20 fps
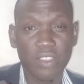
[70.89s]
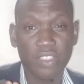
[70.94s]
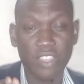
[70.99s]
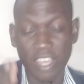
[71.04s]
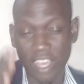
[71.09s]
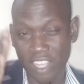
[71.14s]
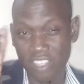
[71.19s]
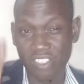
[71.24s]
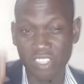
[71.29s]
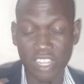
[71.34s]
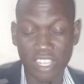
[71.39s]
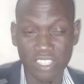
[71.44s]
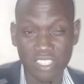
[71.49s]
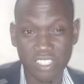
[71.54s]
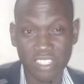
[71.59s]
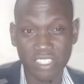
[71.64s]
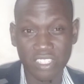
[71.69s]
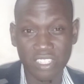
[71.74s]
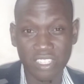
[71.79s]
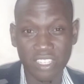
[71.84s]
the
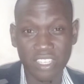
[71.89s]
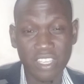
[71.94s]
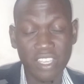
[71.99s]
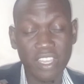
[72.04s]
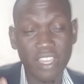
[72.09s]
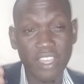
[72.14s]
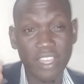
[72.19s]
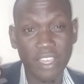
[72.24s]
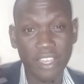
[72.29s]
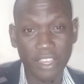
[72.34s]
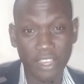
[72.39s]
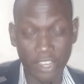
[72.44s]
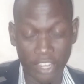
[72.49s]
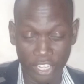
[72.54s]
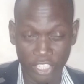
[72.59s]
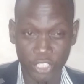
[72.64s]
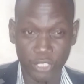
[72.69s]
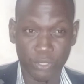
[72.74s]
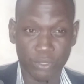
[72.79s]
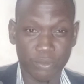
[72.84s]
Hustlers
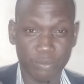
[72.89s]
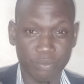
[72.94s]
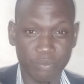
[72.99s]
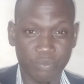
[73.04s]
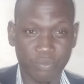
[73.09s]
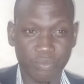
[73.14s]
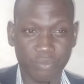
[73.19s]
Nation.